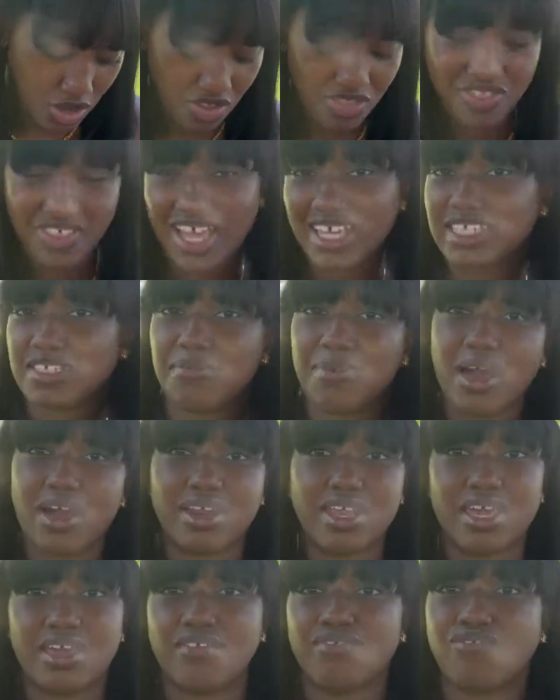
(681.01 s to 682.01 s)
that's
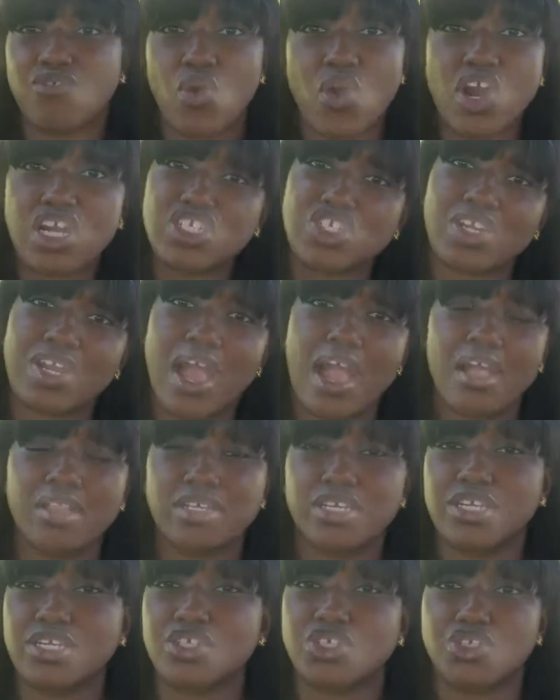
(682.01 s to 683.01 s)
about it.
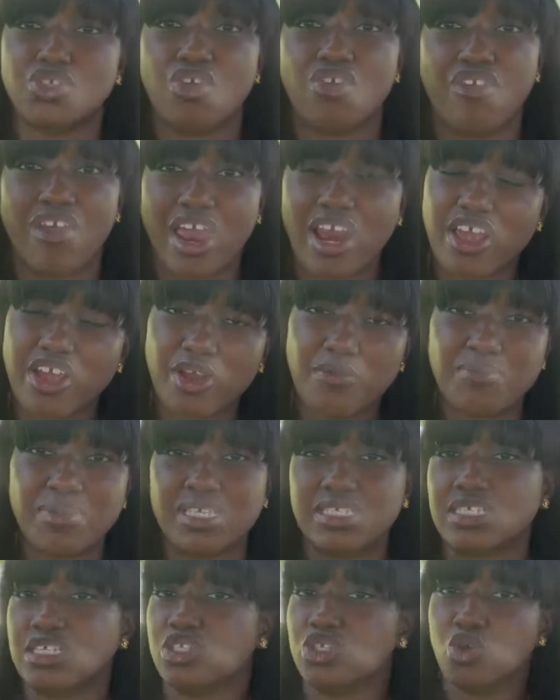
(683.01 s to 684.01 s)
$400. You created your
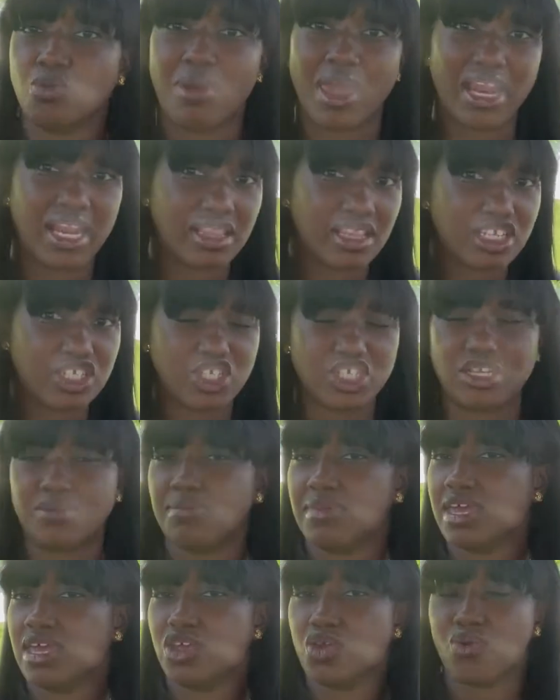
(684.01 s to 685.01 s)
business, you made it
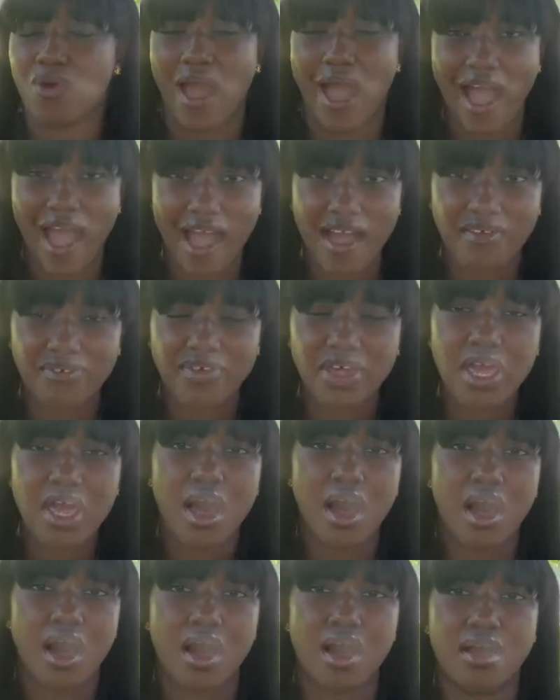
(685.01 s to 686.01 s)
legitimate, you have
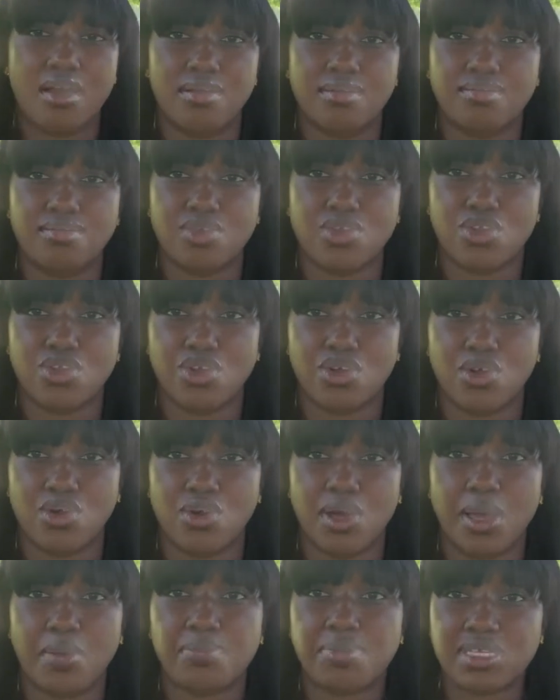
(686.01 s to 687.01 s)

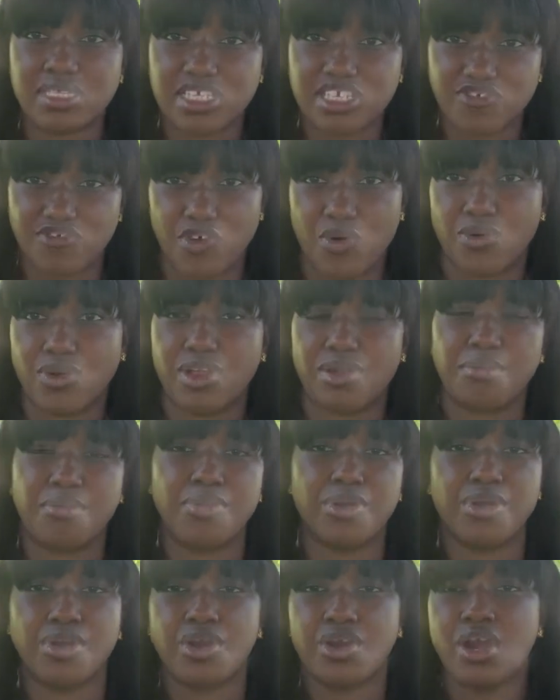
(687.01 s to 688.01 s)
a business phone
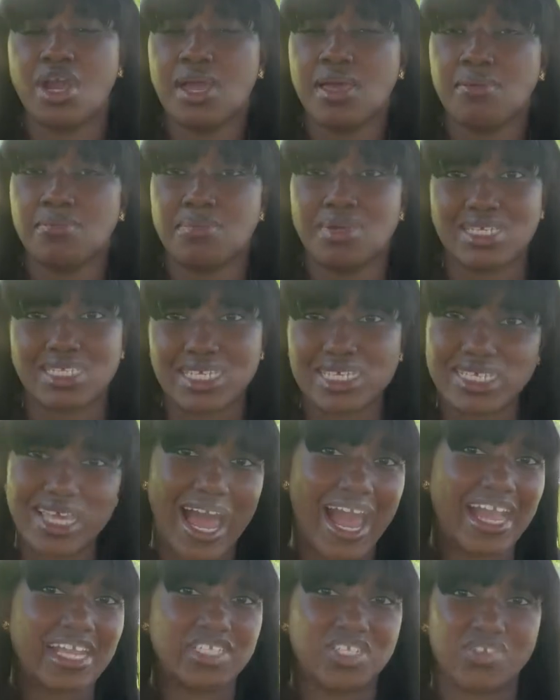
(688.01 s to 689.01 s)
number, business
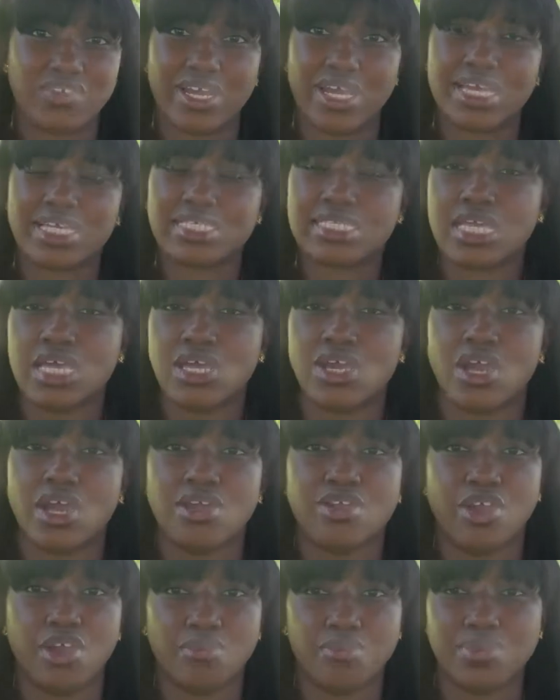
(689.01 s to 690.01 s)
address,
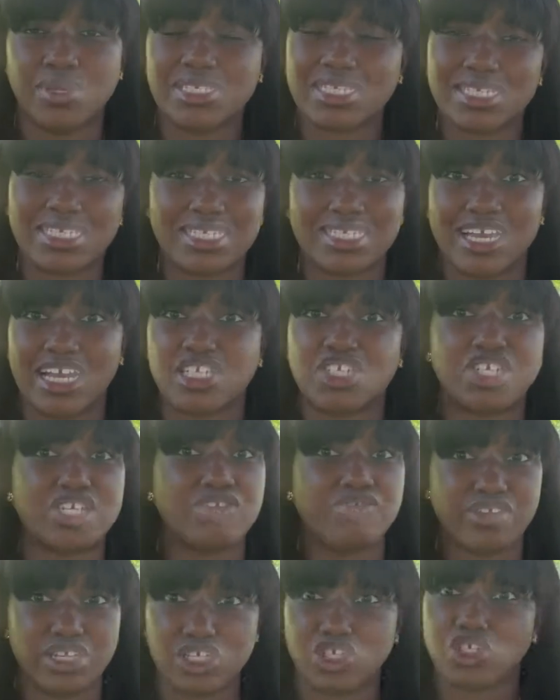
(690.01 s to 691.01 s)
your business is
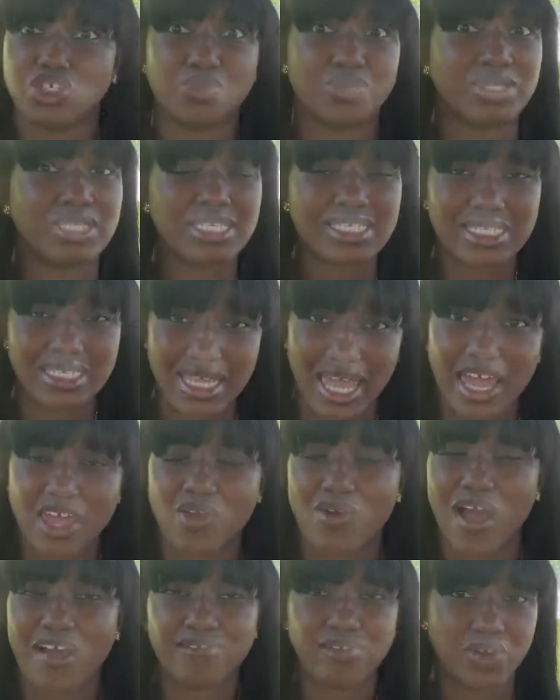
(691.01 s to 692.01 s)
actually registered with the state,
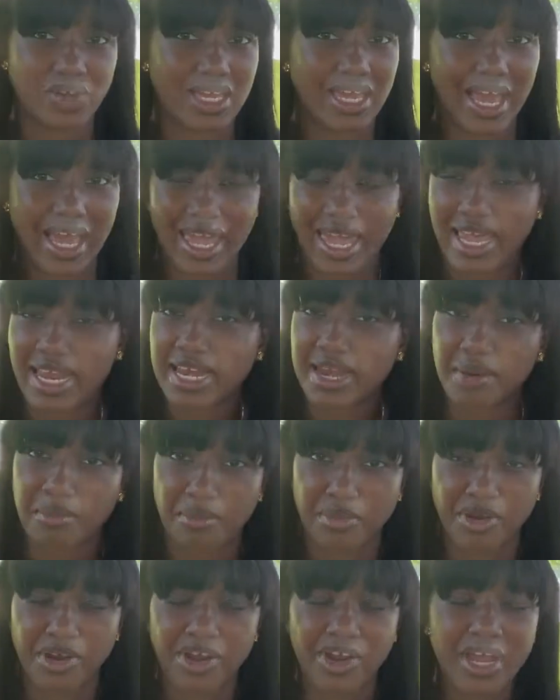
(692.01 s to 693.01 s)
you have your EIN
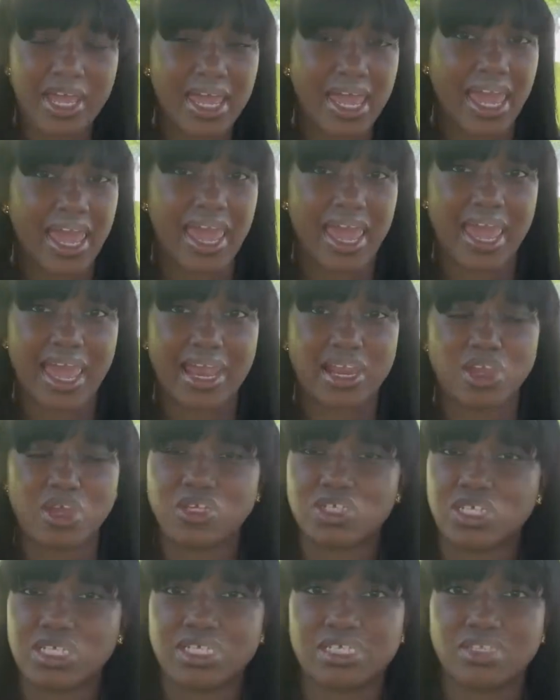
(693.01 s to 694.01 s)
number, and
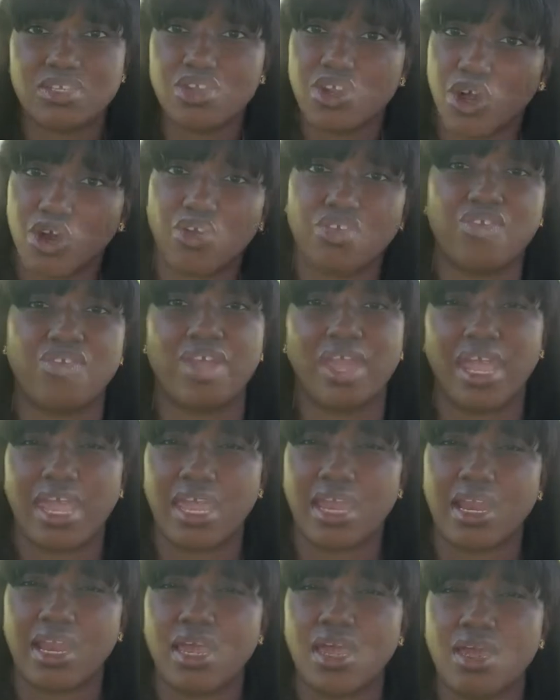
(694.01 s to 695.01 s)
you're just
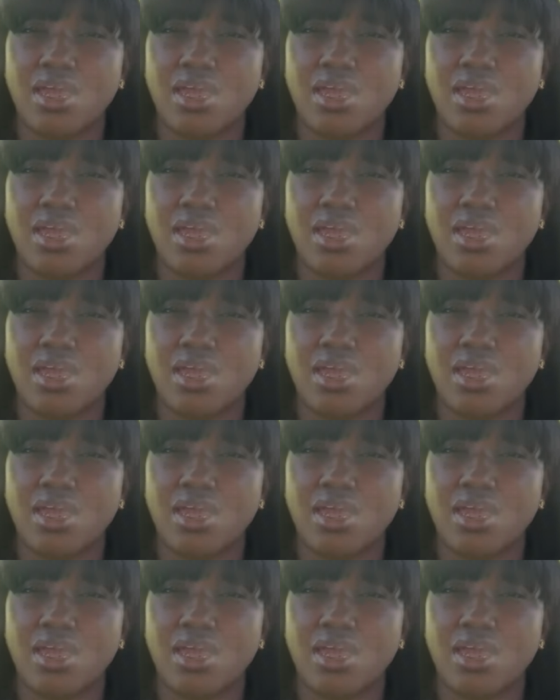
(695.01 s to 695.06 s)
creating